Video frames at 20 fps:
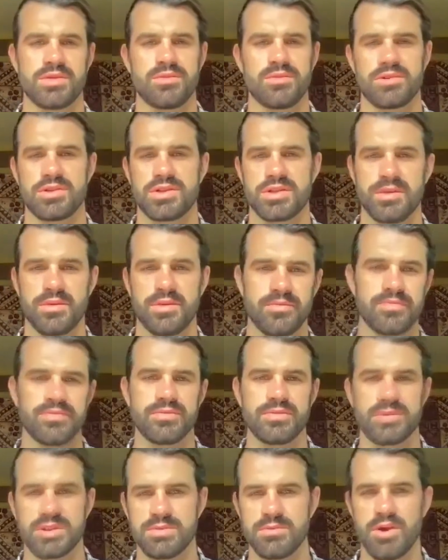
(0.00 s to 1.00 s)
There were some
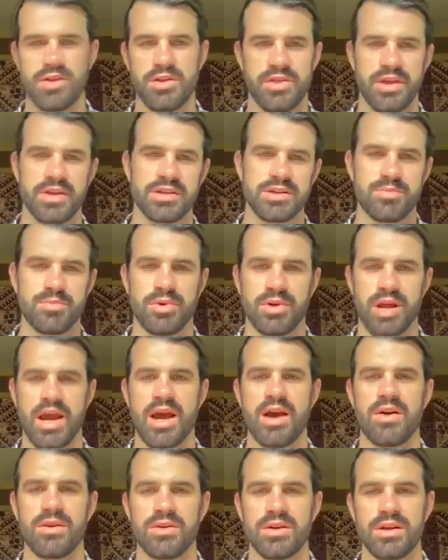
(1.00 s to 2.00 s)
small things put
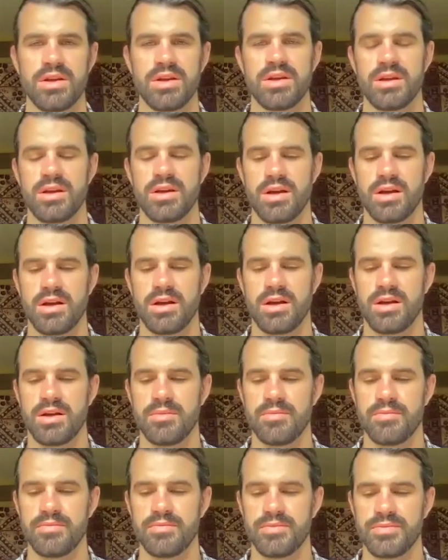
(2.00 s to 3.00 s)
out
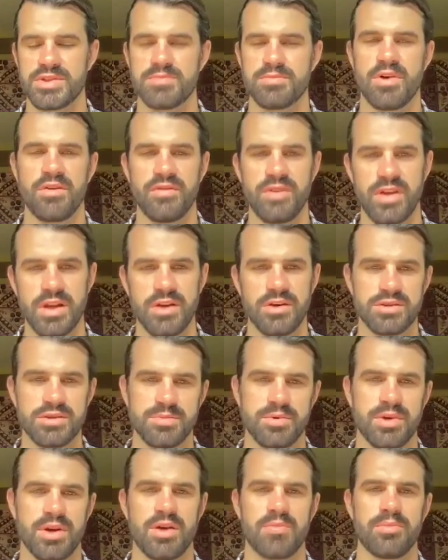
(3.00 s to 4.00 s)
small videos
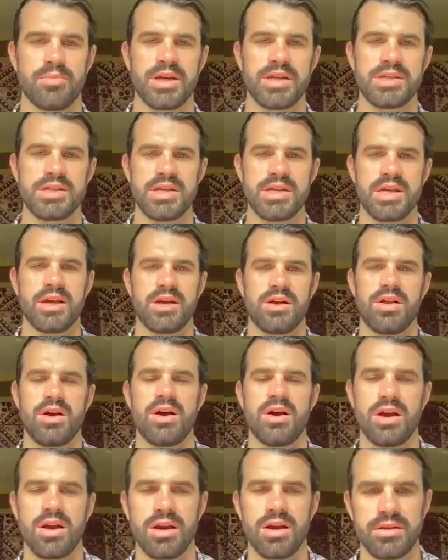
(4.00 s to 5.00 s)
put out by
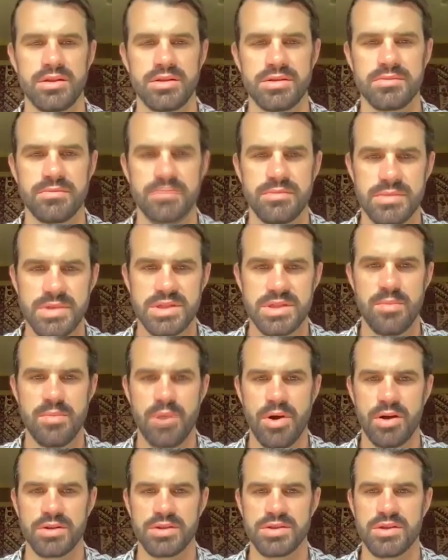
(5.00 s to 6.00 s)
DNLR and the state
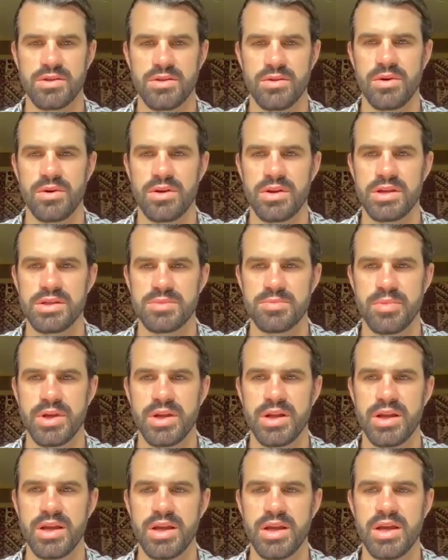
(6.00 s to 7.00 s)
parks authorities,
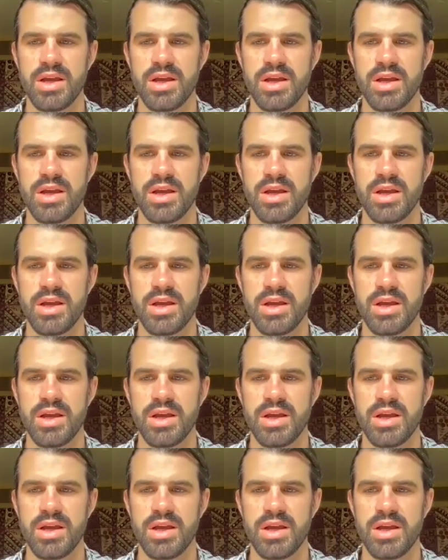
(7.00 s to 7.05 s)
but